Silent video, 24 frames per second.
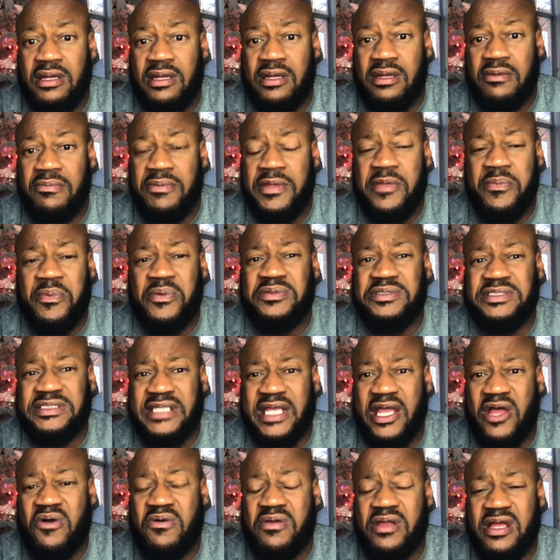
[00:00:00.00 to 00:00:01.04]
People
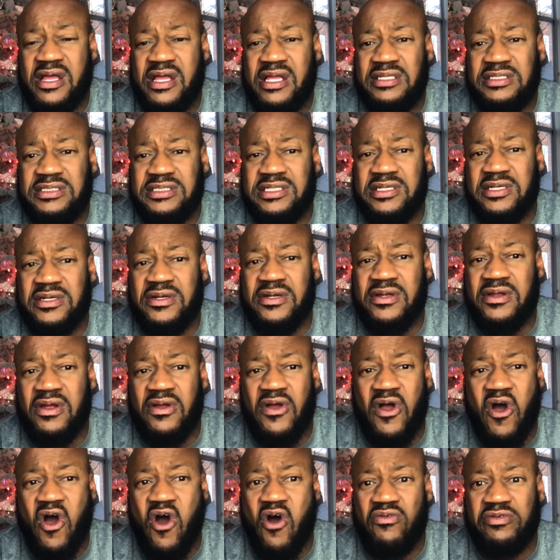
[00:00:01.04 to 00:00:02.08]
sell guns here
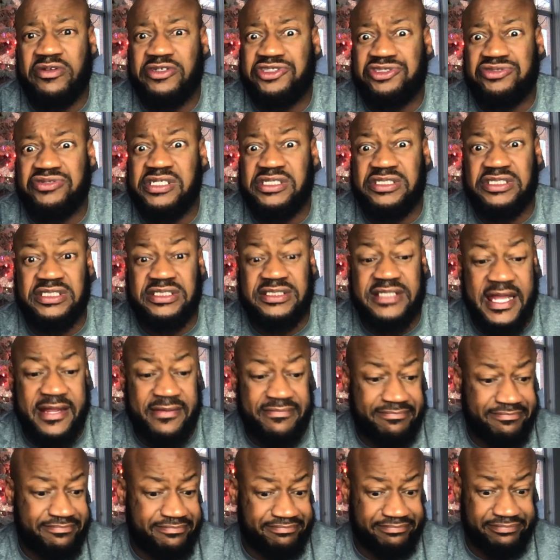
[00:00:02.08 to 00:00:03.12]
on the street just like
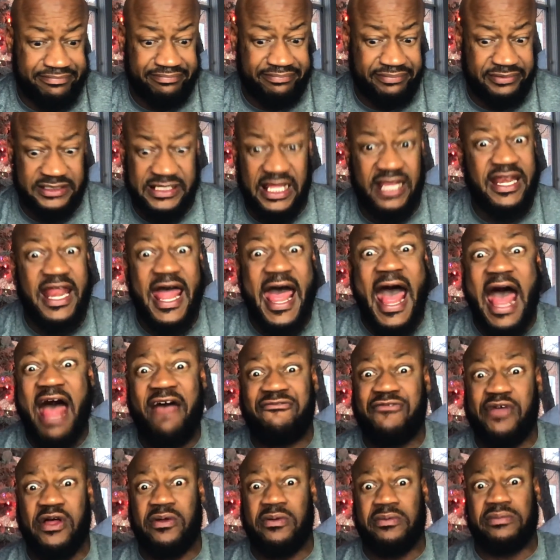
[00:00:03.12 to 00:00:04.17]
selling an
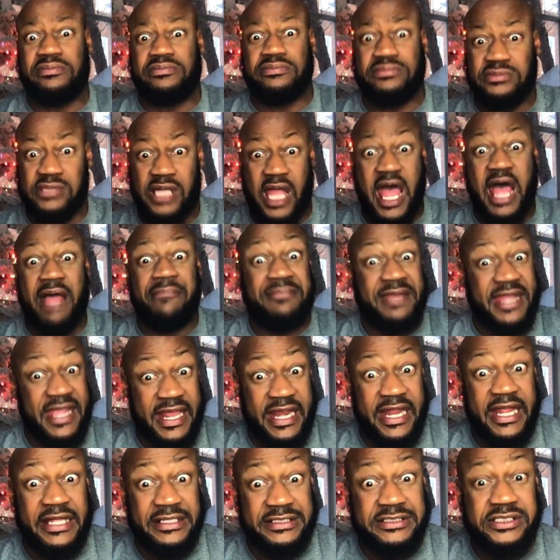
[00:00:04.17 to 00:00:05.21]
iPhone. I'm dead
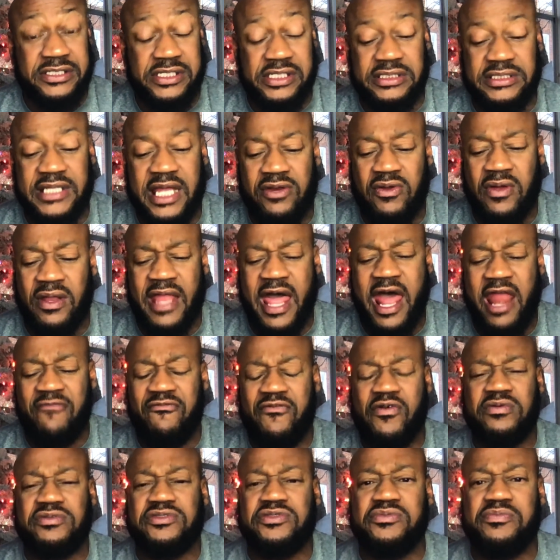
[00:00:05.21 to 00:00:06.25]
ass serious. I know a lot of
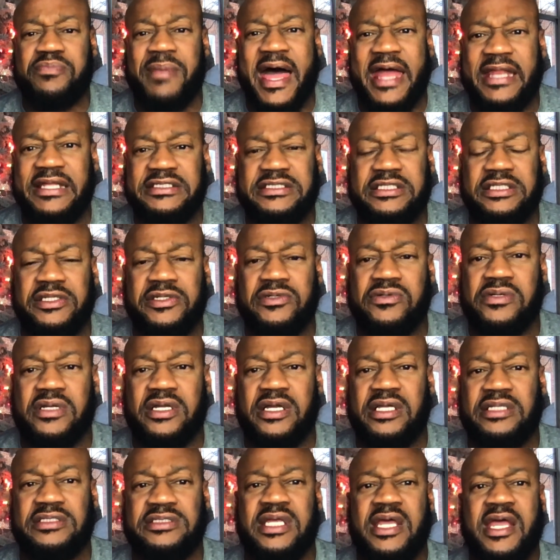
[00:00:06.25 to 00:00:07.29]
folks who buy these legal
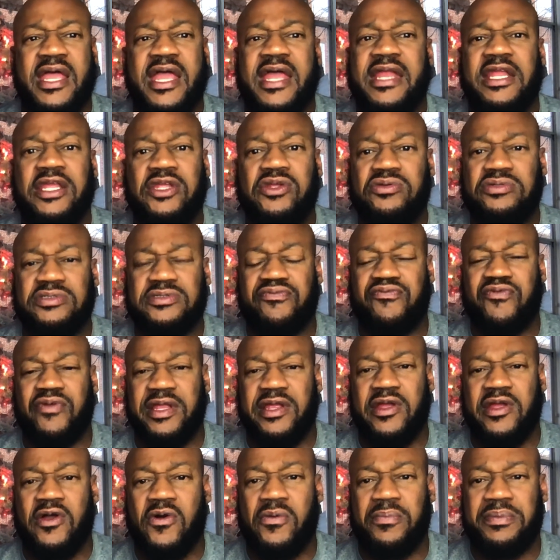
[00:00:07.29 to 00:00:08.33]
guns and they use them for
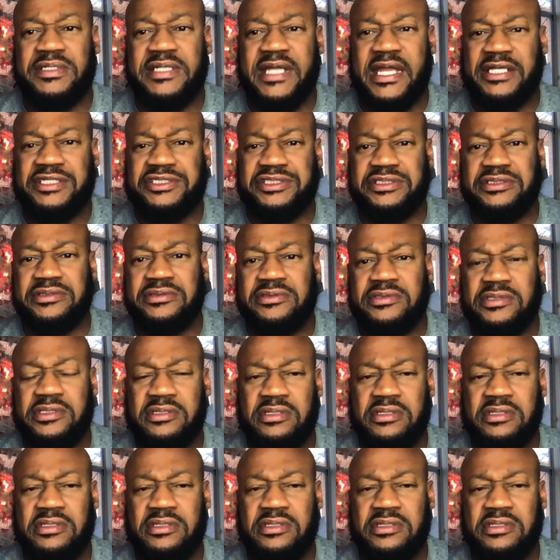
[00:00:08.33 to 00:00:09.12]
their own protection.